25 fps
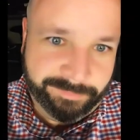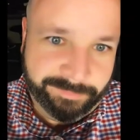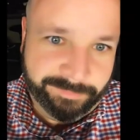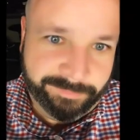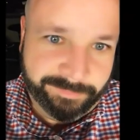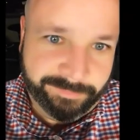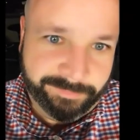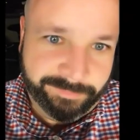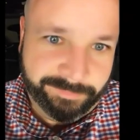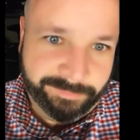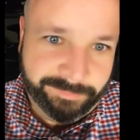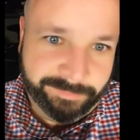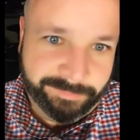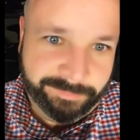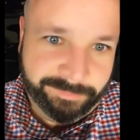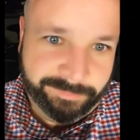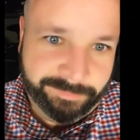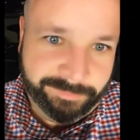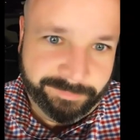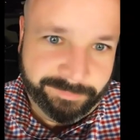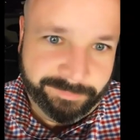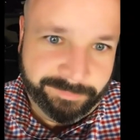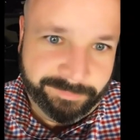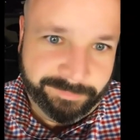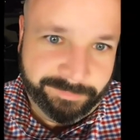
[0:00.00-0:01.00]

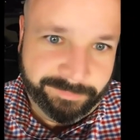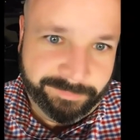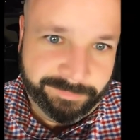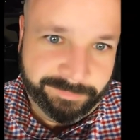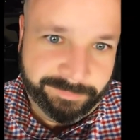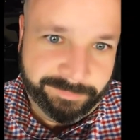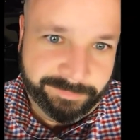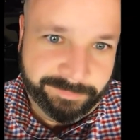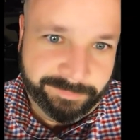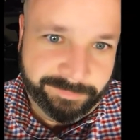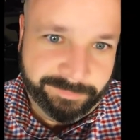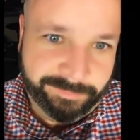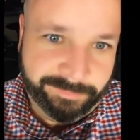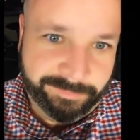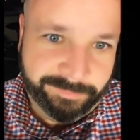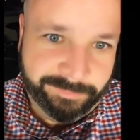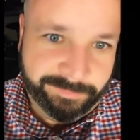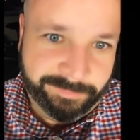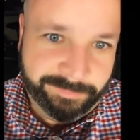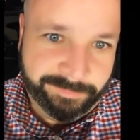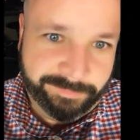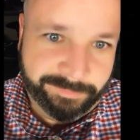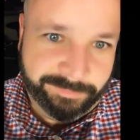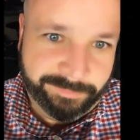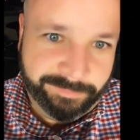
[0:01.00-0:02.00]

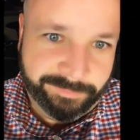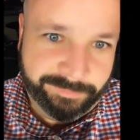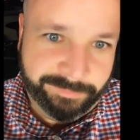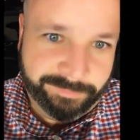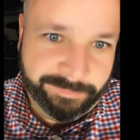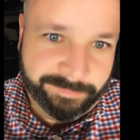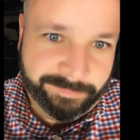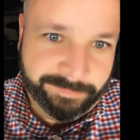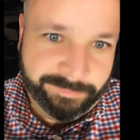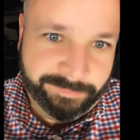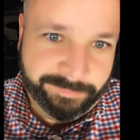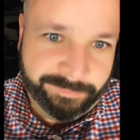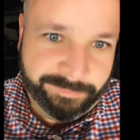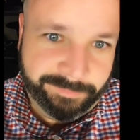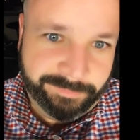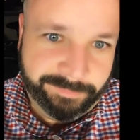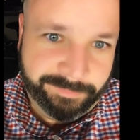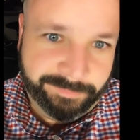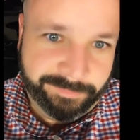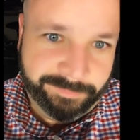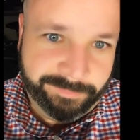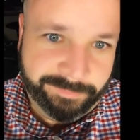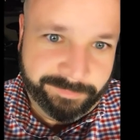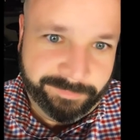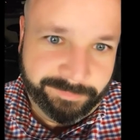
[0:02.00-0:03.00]

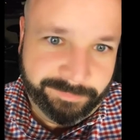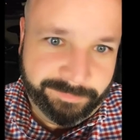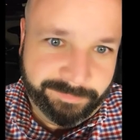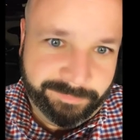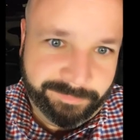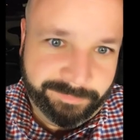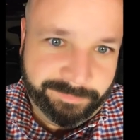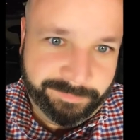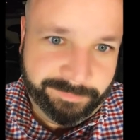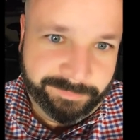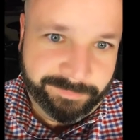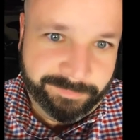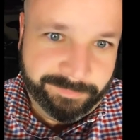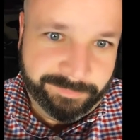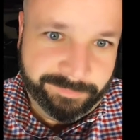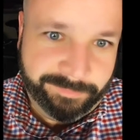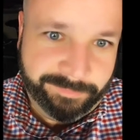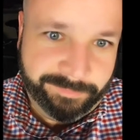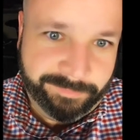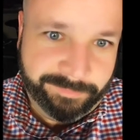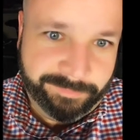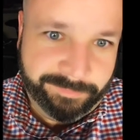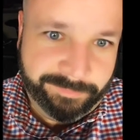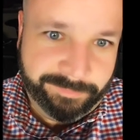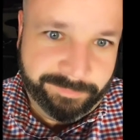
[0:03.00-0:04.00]

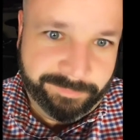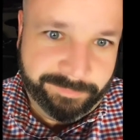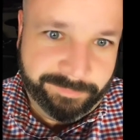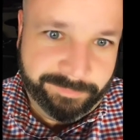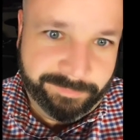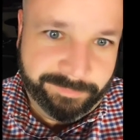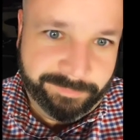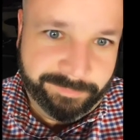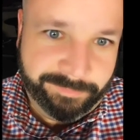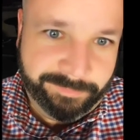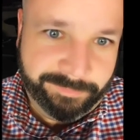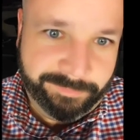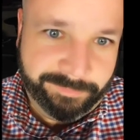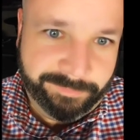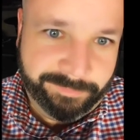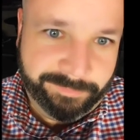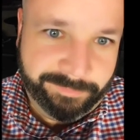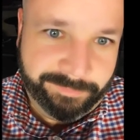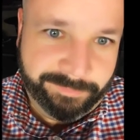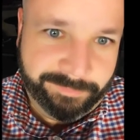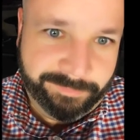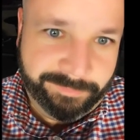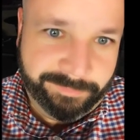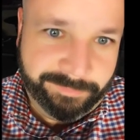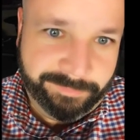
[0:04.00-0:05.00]

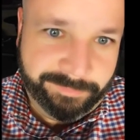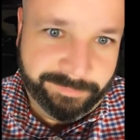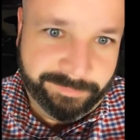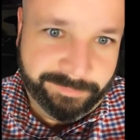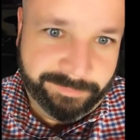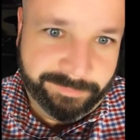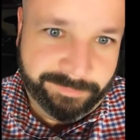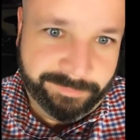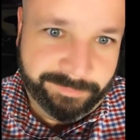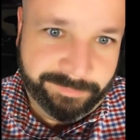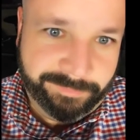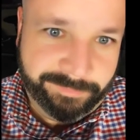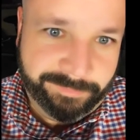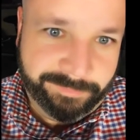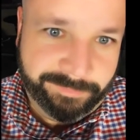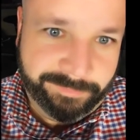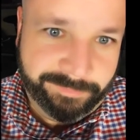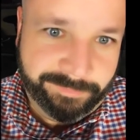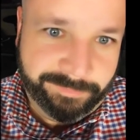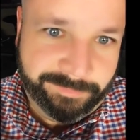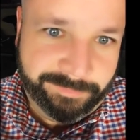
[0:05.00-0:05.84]
No one is speaking in this clip.